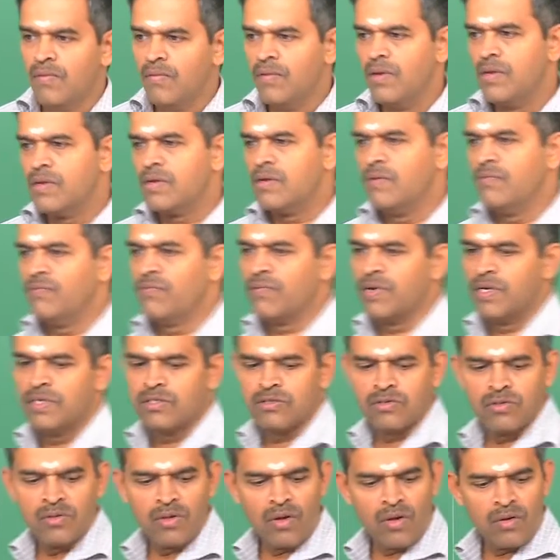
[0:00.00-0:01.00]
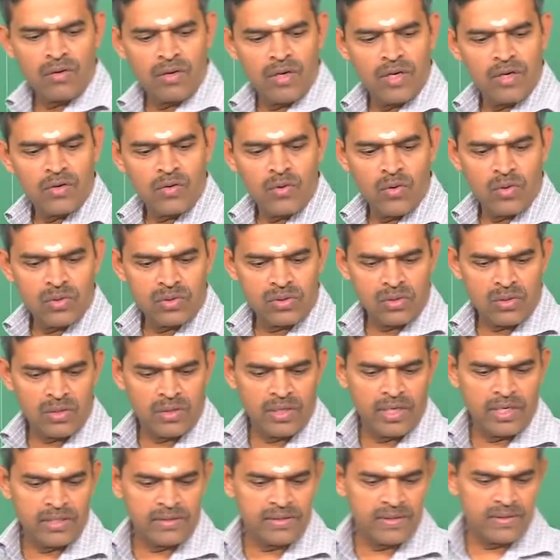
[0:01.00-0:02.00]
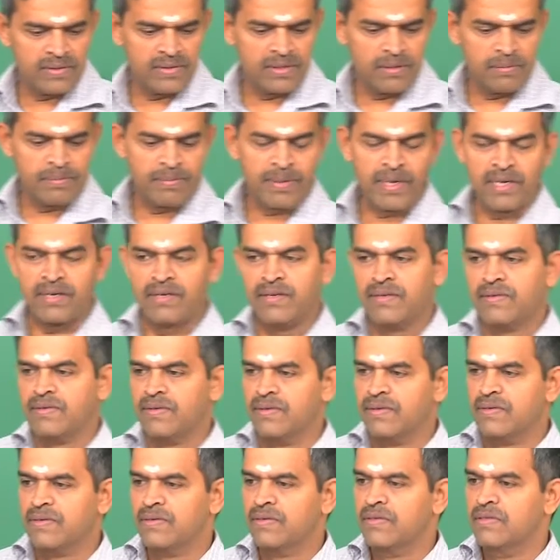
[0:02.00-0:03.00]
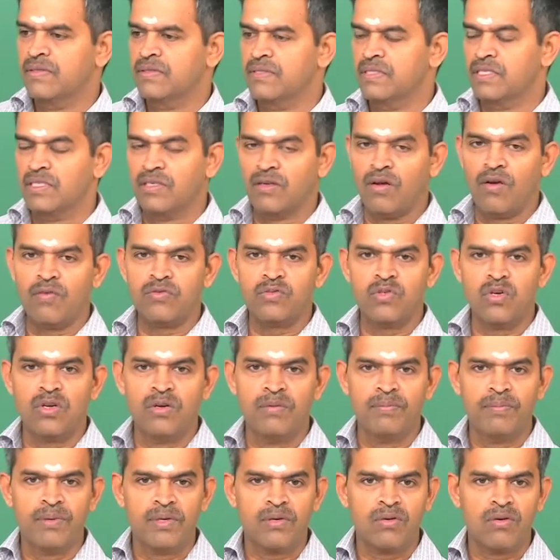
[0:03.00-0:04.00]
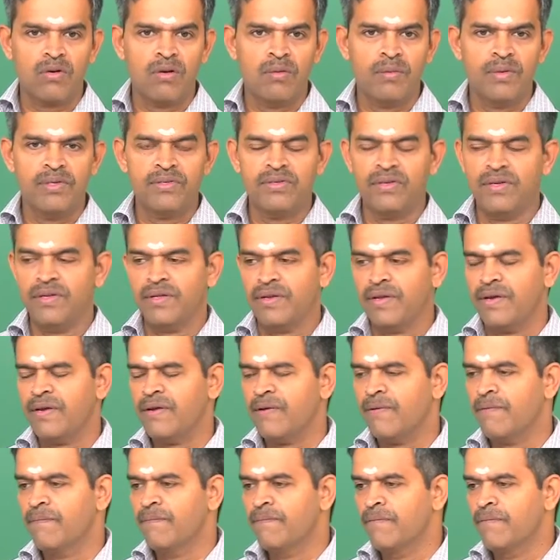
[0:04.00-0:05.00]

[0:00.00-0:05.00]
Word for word: Welcome friends to the online course on HSE practices in offshore and petroleum engineering.